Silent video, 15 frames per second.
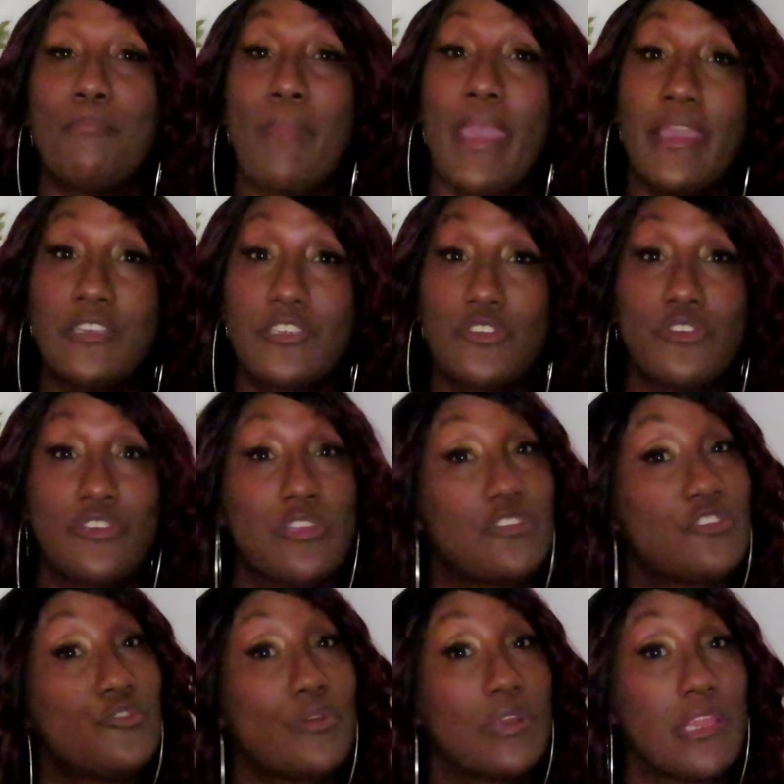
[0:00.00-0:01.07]
make sure
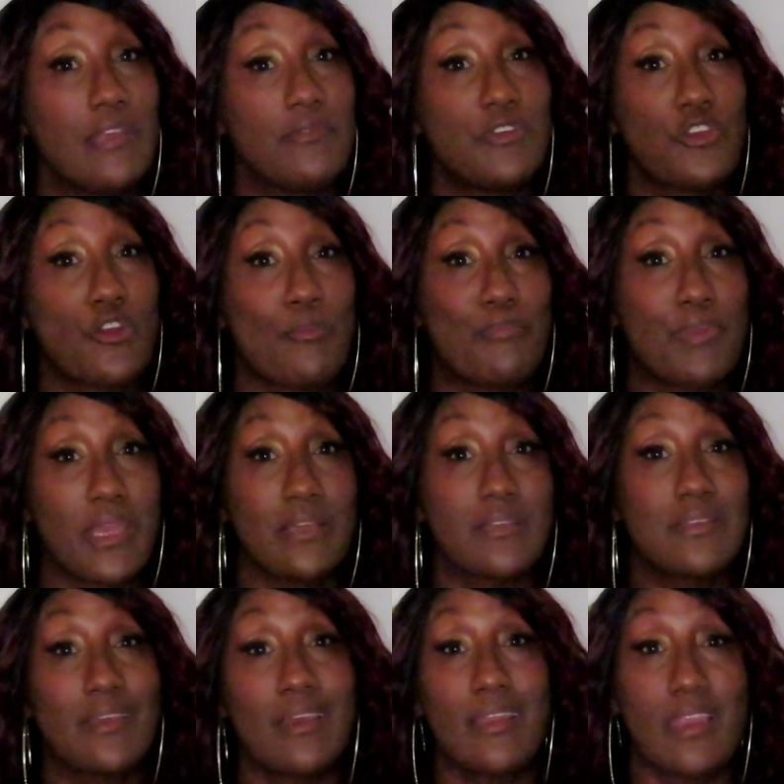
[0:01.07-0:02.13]
that you are living your
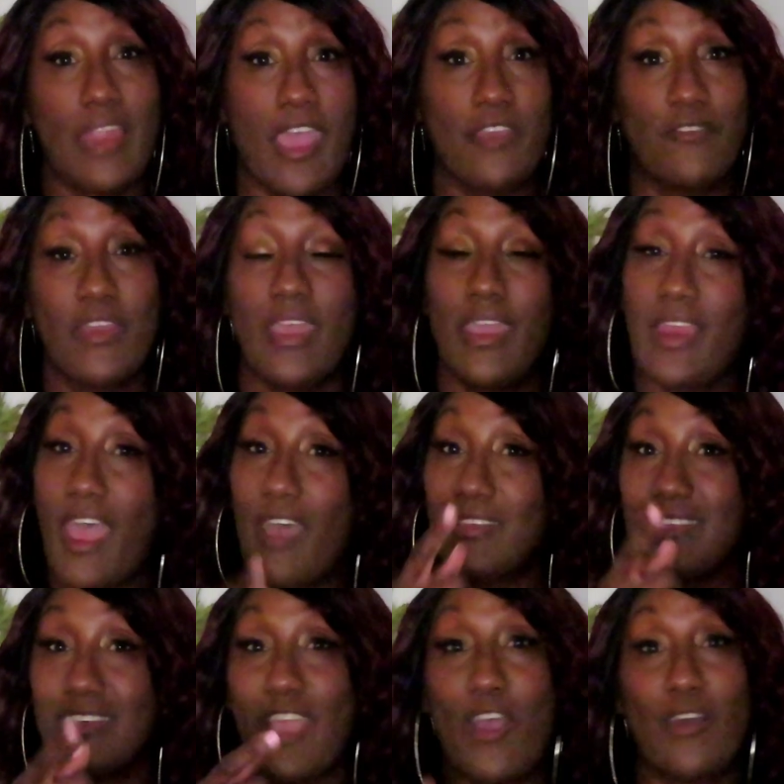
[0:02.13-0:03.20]
best life. And
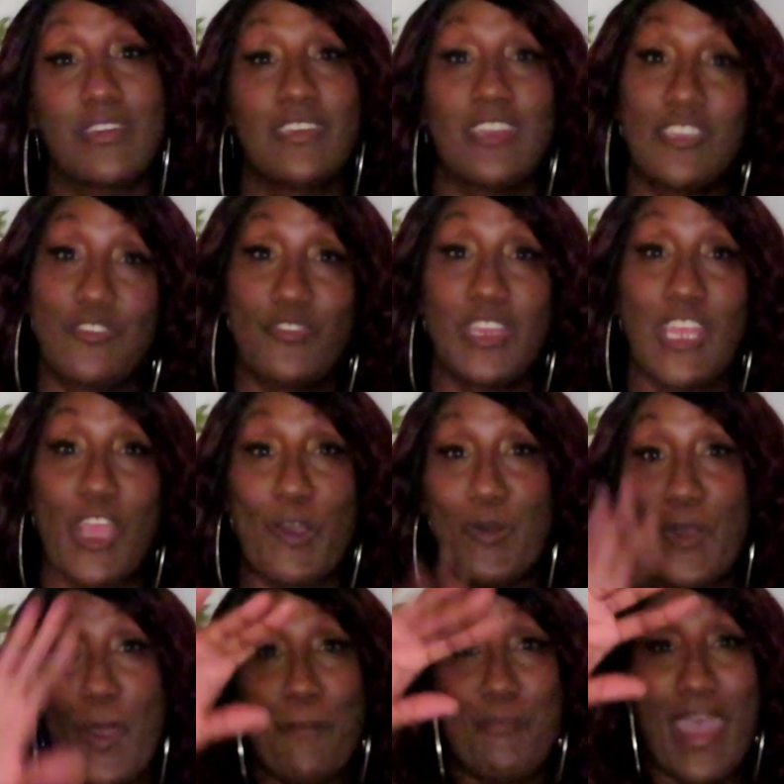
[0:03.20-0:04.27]
I'll see y'all in the next
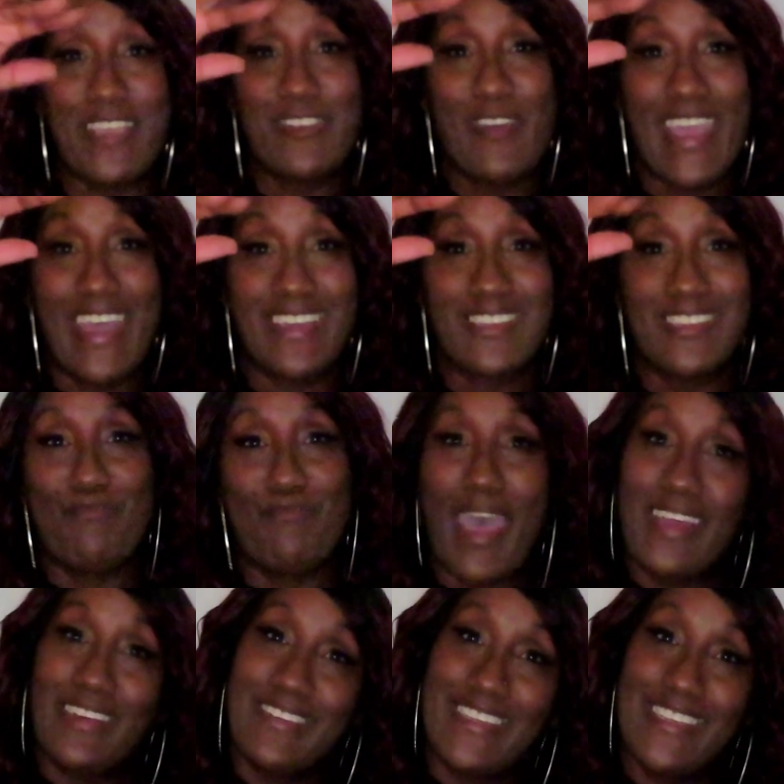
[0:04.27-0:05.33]
video. Bye, you guys.
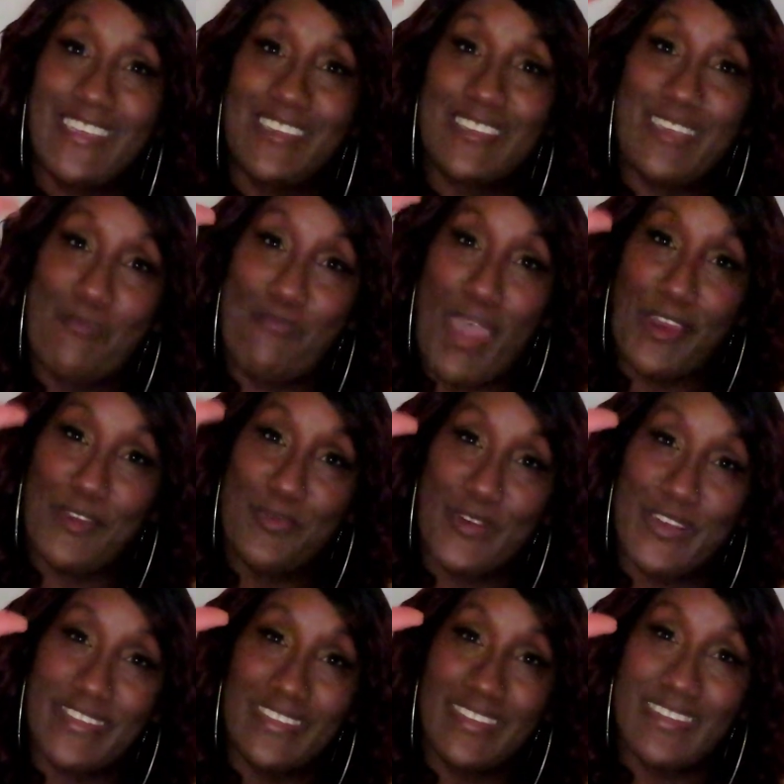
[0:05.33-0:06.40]
Bye, little sis. Bye,
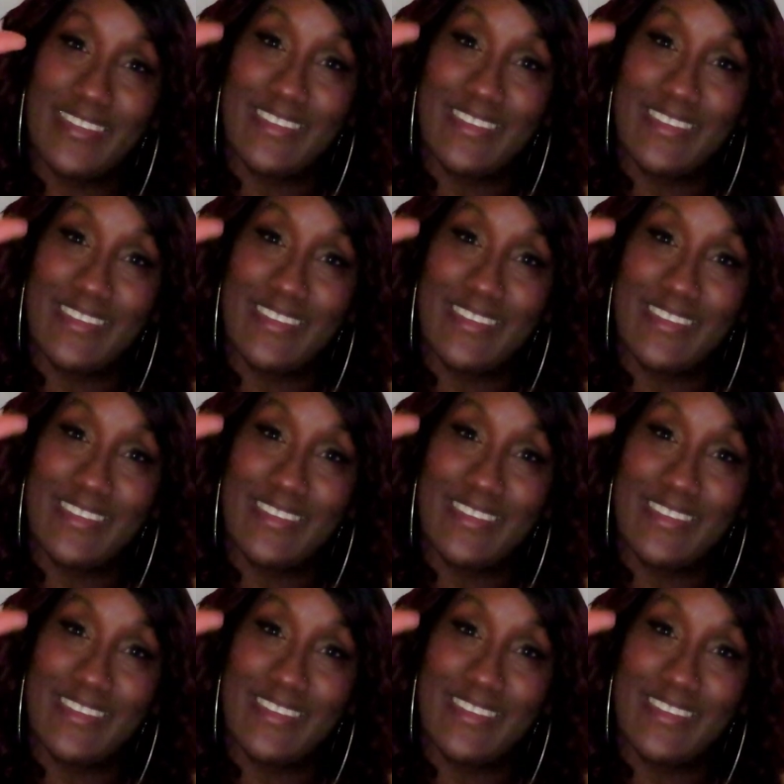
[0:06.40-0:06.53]
little